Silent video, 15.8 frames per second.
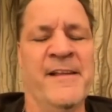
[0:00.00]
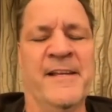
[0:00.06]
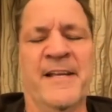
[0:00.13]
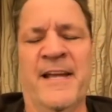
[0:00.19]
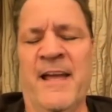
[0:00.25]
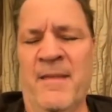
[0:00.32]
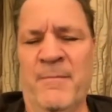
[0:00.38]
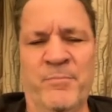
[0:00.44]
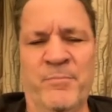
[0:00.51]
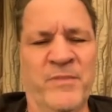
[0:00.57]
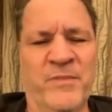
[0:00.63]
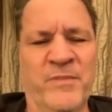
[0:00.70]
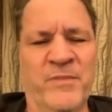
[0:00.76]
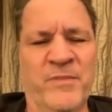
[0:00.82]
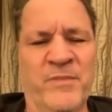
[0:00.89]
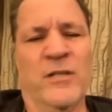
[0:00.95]
And
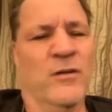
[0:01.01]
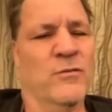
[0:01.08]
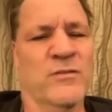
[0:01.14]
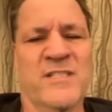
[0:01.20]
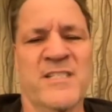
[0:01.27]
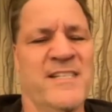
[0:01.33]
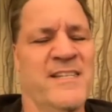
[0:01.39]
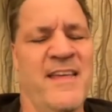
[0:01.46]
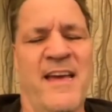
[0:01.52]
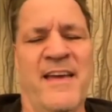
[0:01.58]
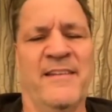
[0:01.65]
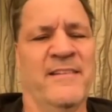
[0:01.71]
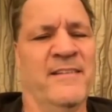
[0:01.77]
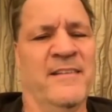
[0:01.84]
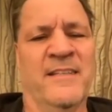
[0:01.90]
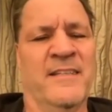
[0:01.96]
you don't see that
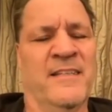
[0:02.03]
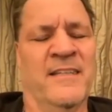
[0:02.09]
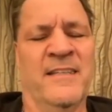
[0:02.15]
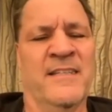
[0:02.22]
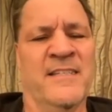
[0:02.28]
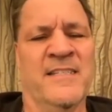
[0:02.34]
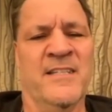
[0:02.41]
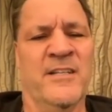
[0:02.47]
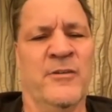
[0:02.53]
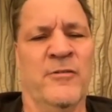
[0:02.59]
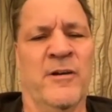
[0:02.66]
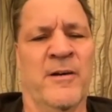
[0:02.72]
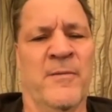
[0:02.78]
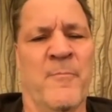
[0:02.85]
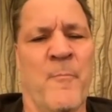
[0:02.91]
in this era.